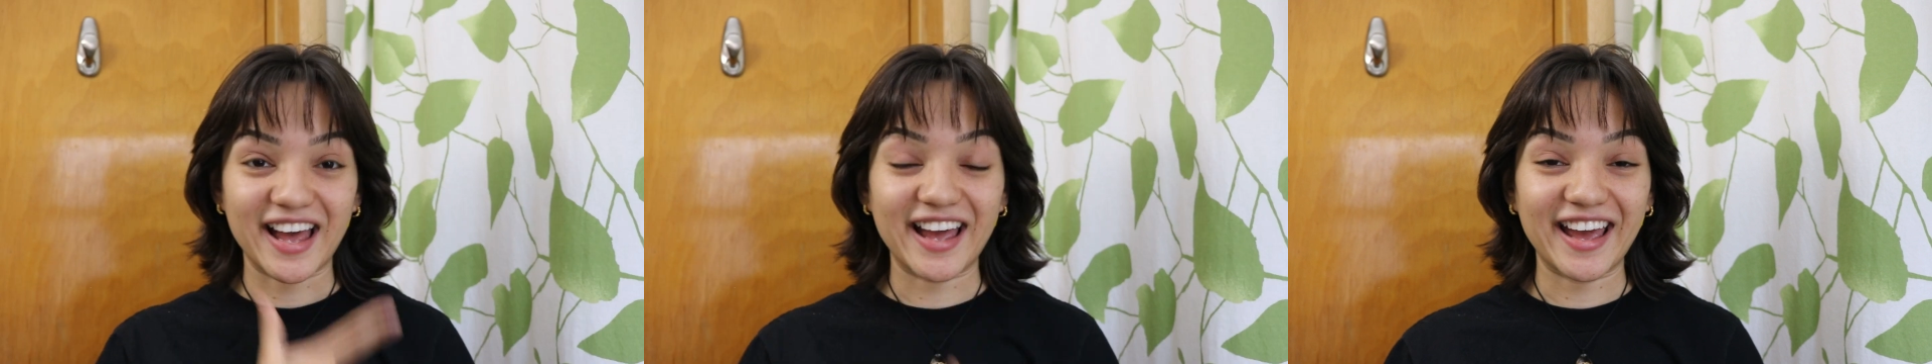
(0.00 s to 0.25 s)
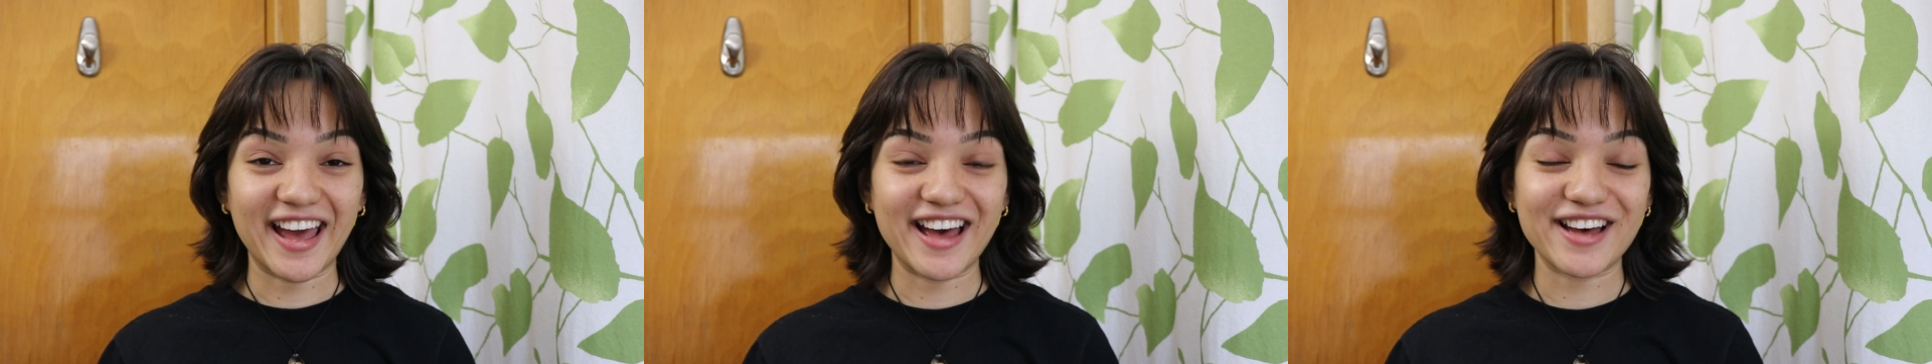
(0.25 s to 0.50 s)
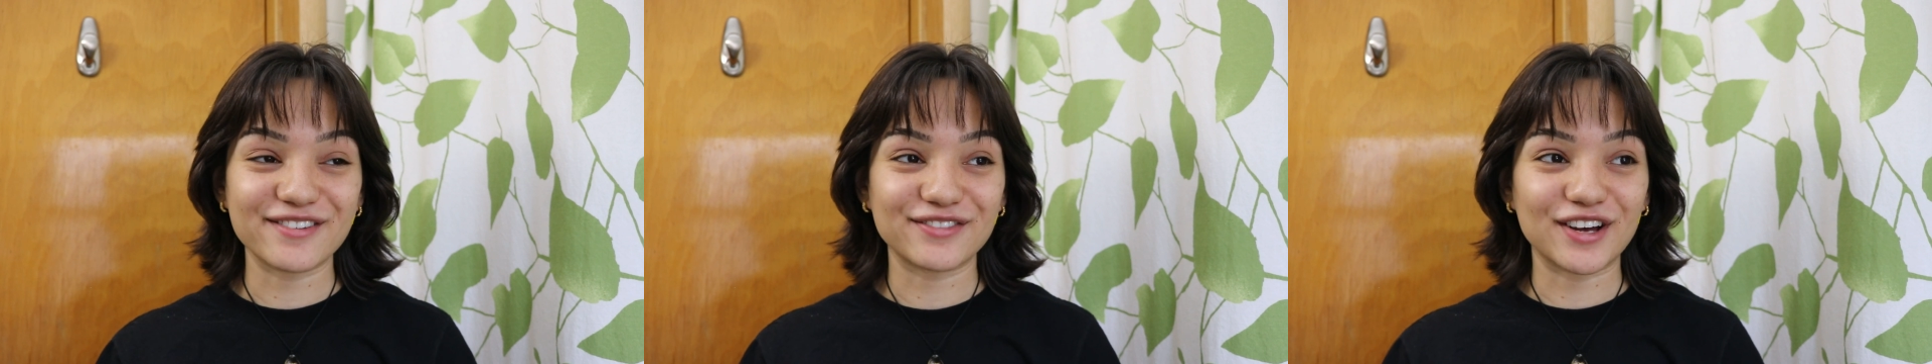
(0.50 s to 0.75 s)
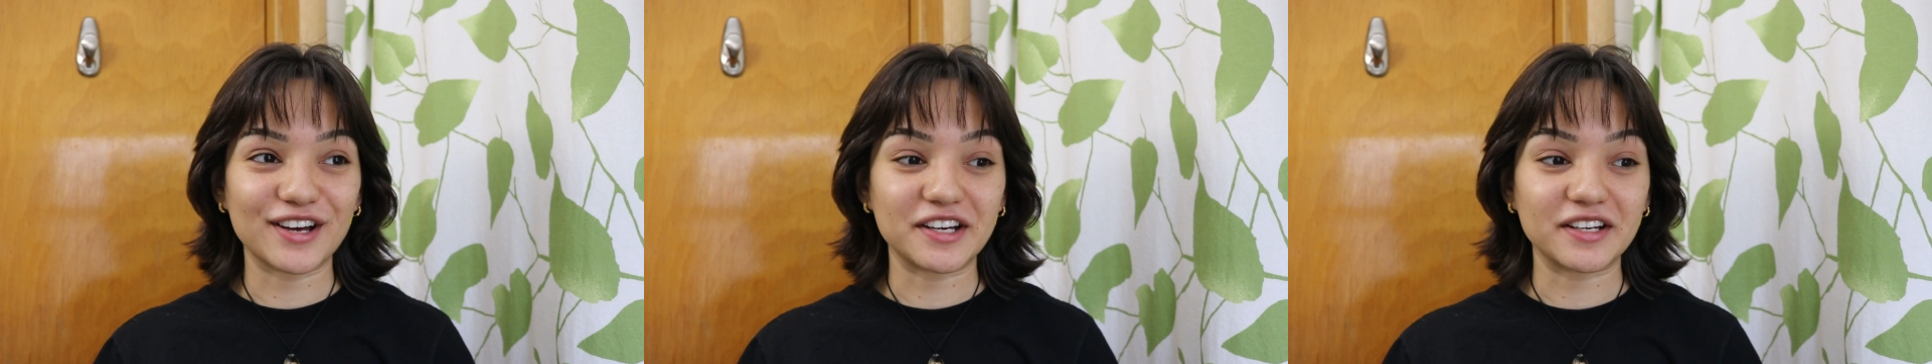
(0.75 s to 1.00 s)
I
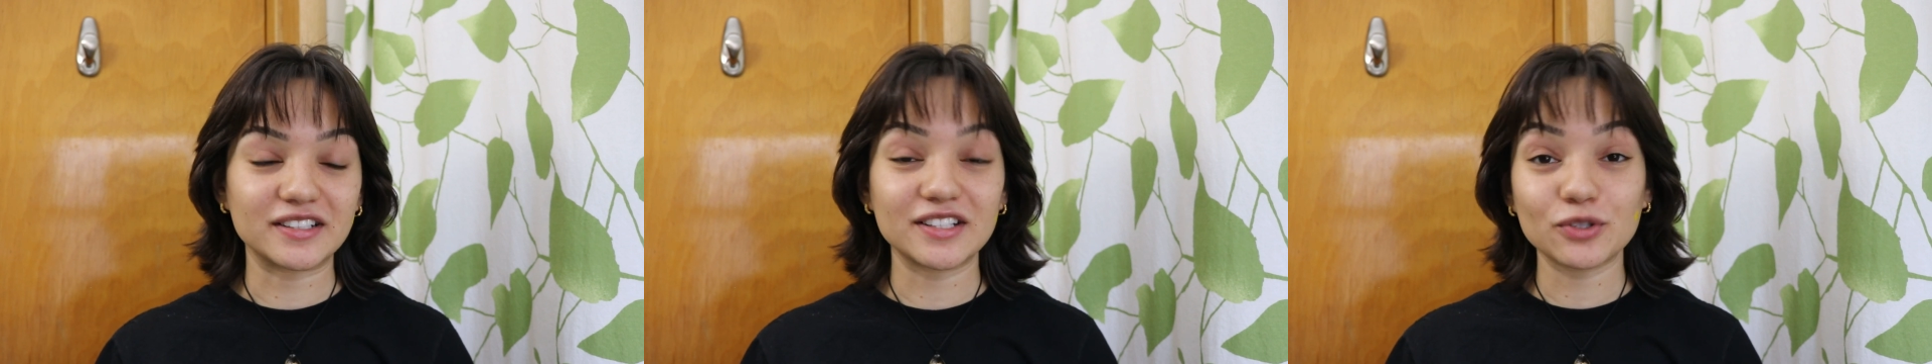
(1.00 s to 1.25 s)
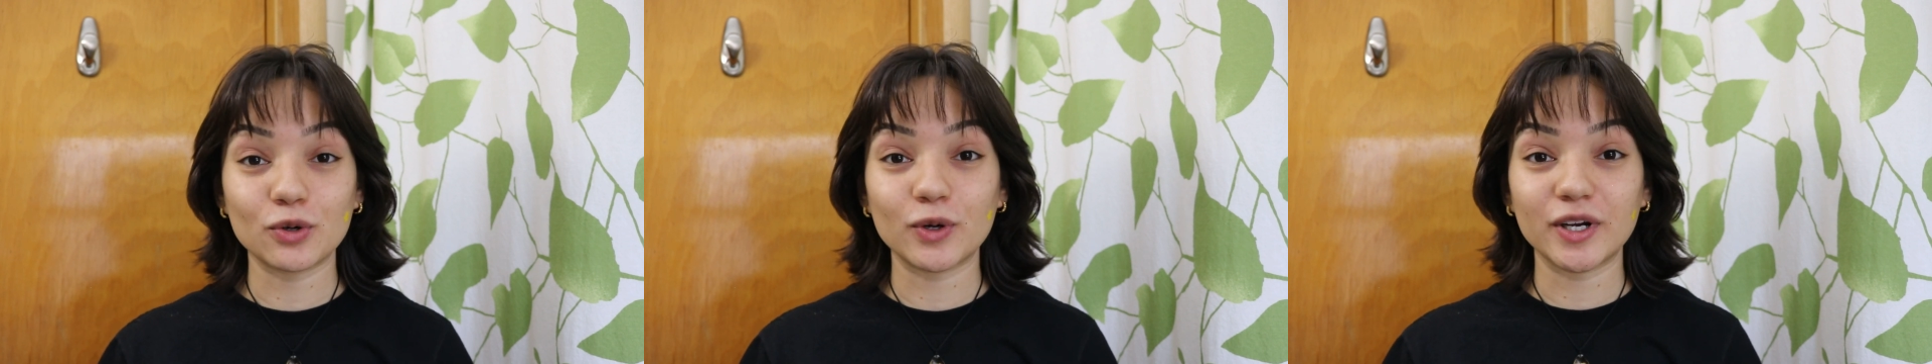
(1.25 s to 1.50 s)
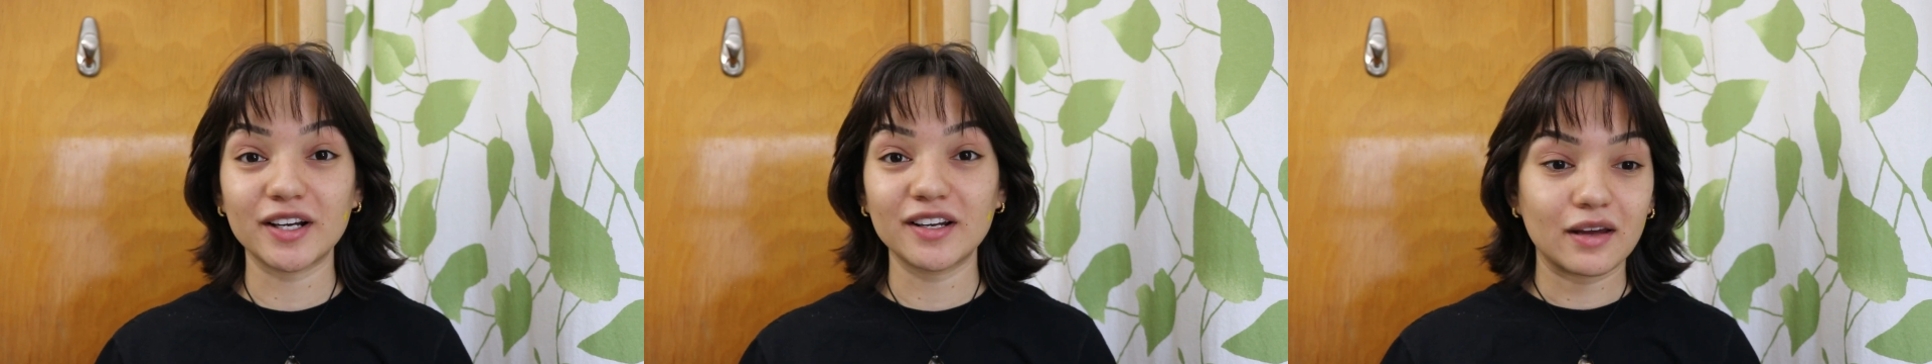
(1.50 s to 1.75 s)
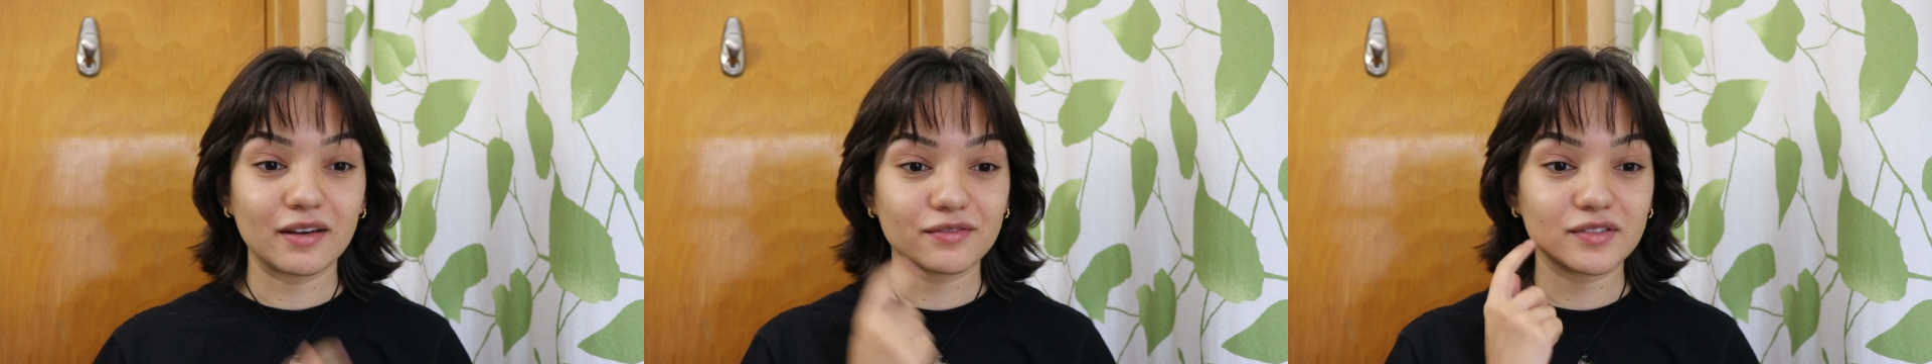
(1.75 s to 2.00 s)
have Discord,
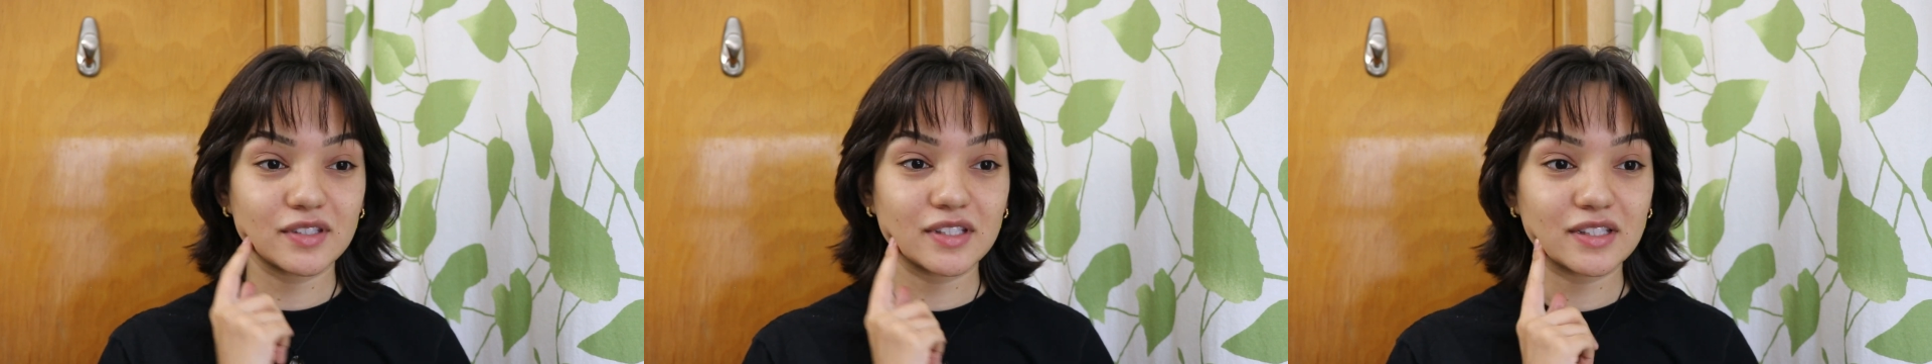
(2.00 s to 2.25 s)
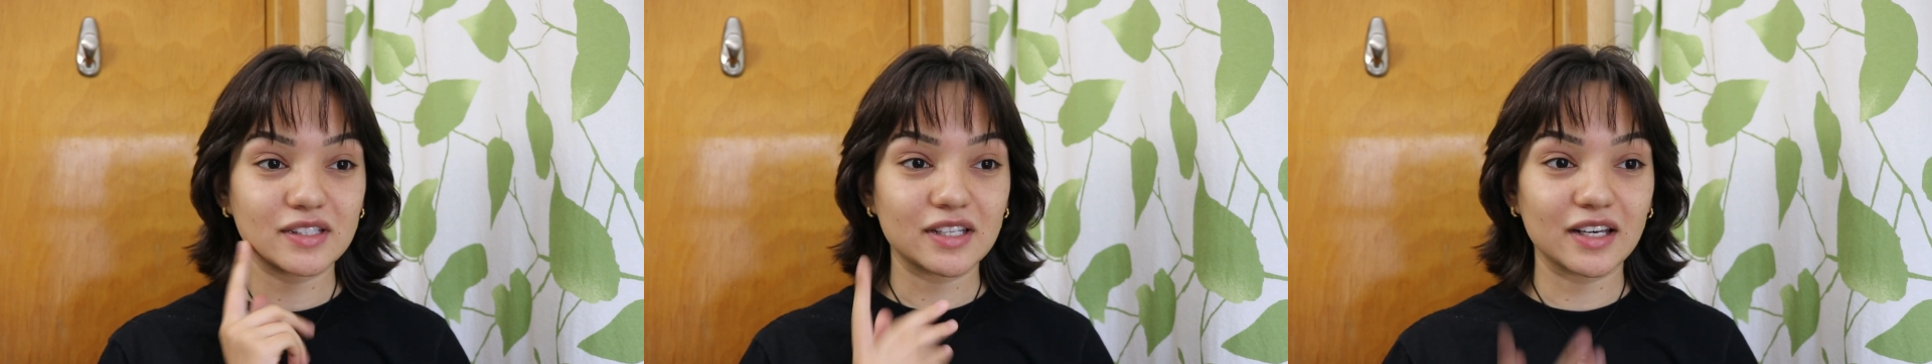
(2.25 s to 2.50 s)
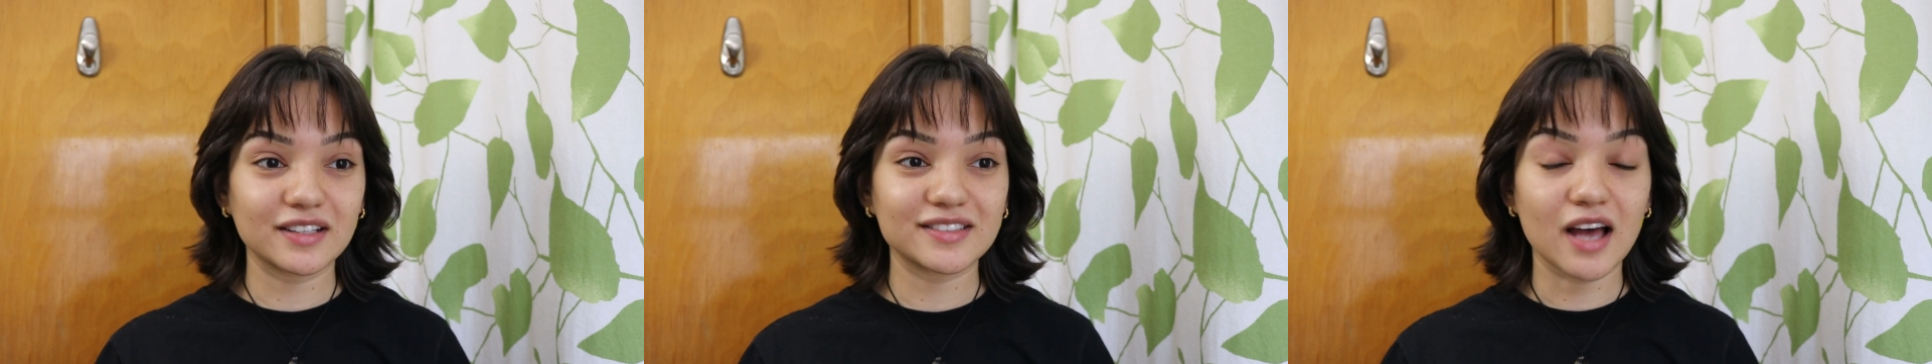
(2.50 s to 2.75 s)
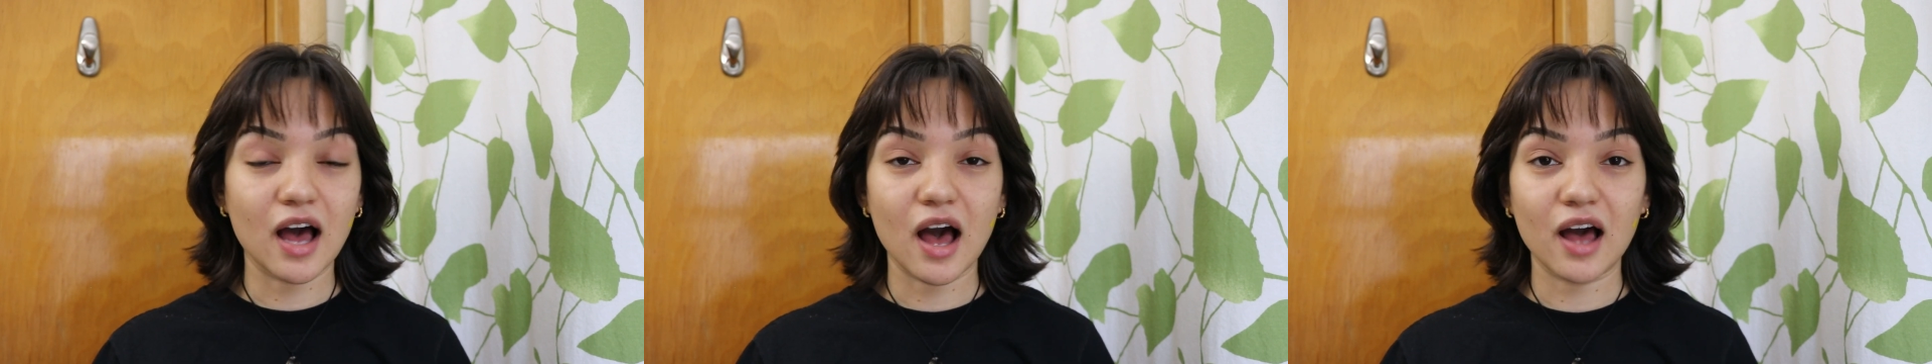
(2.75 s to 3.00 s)
I have
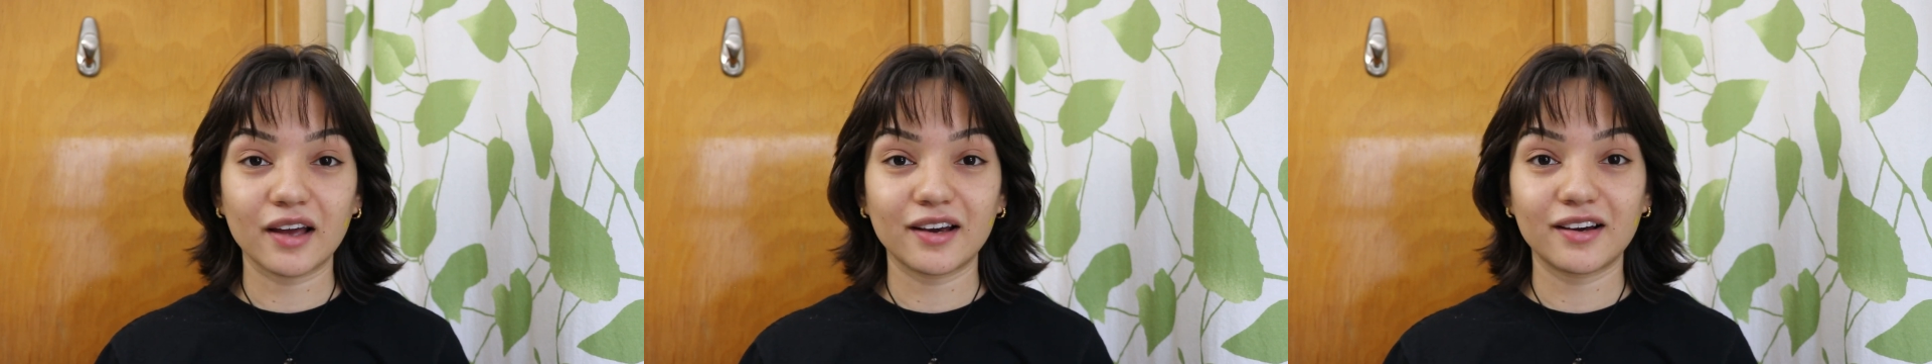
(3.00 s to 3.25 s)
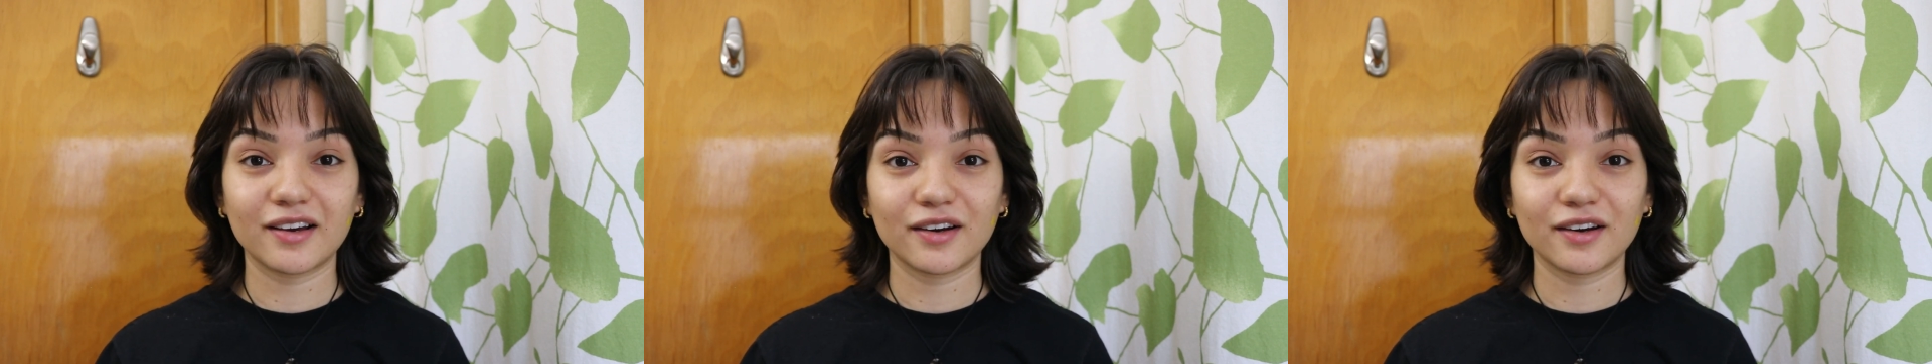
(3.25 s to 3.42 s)
TikTok.